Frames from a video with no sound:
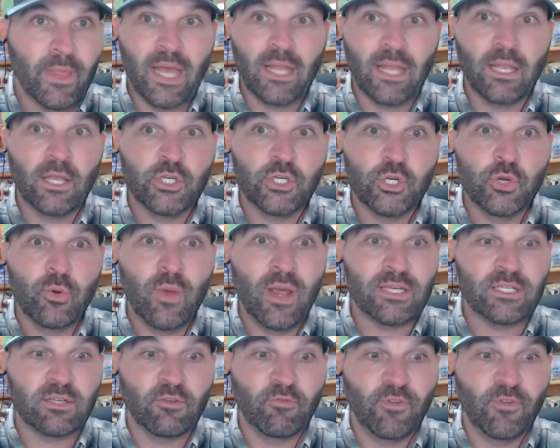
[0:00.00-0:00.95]
LSU
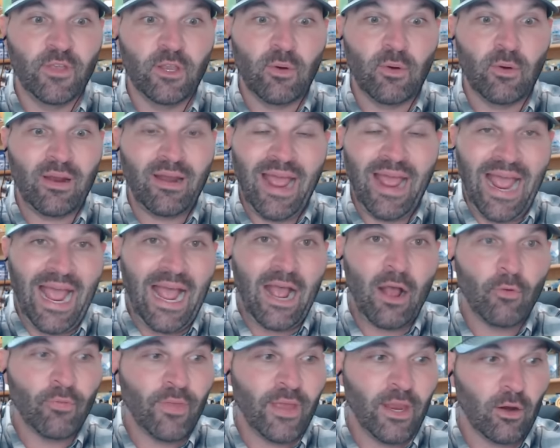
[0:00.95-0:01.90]
has to figure out
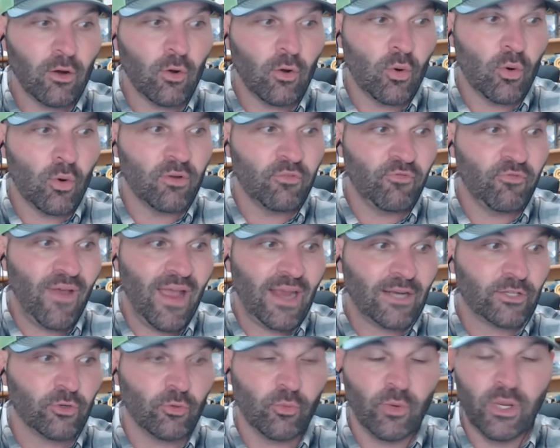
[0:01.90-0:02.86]
how they are going to
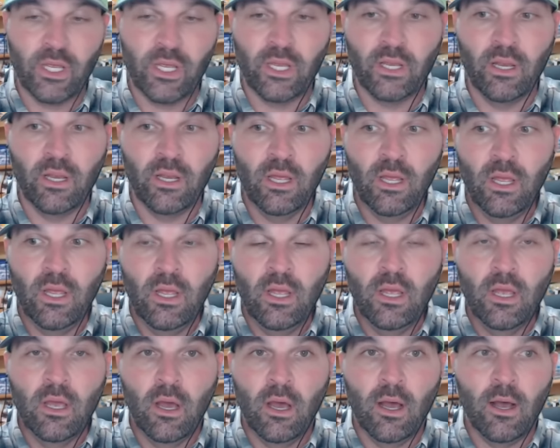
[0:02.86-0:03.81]
factor in
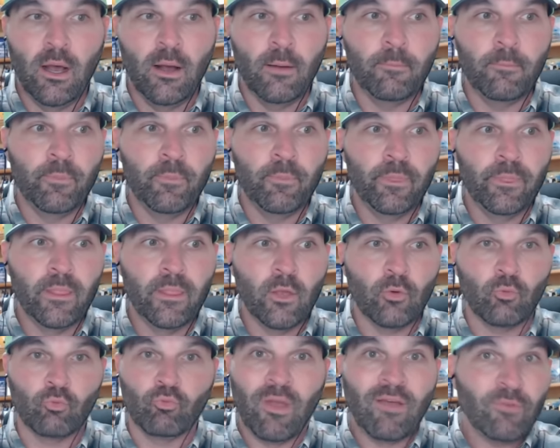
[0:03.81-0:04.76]

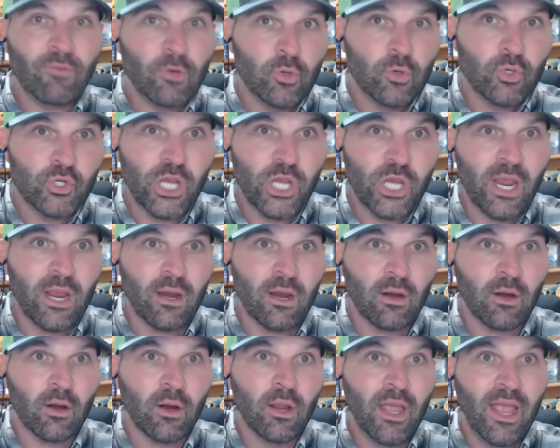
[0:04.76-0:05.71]
revenue
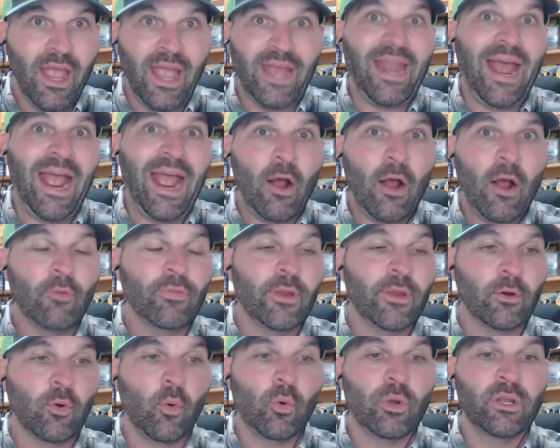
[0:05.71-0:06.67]
share and how
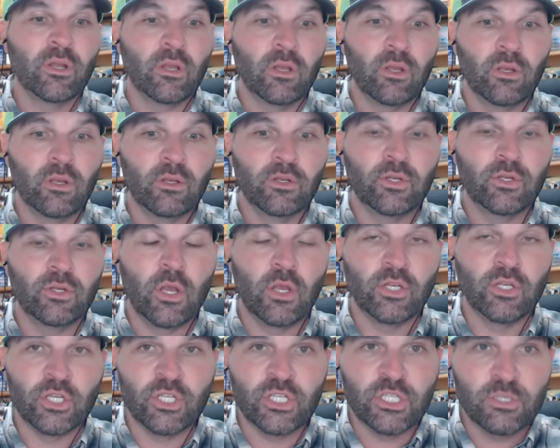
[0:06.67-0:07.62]
they're going to
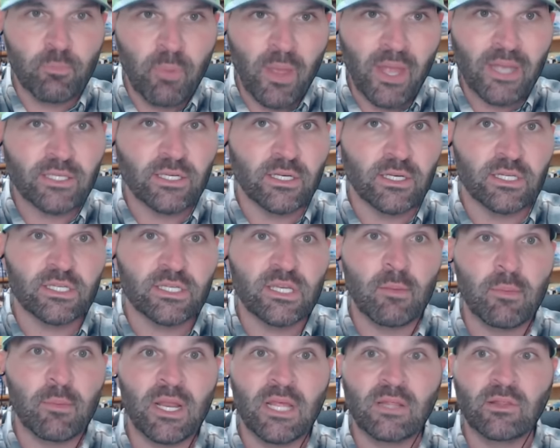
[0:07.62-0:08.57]
dispense and
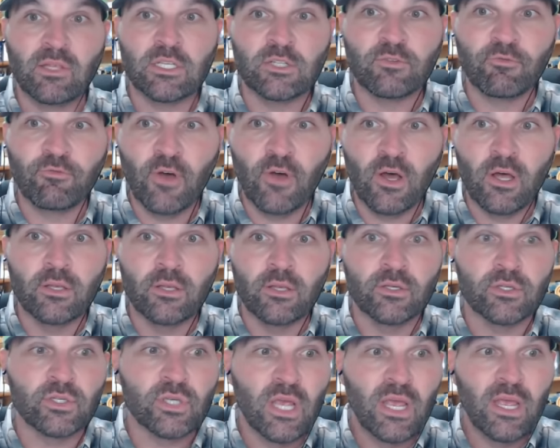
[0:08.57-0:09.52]
disseminate these
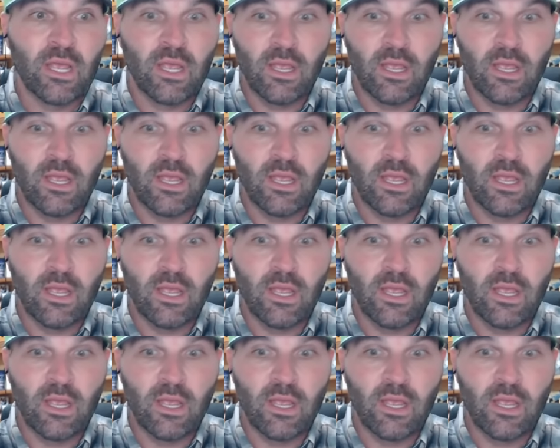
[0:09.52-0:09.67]
funds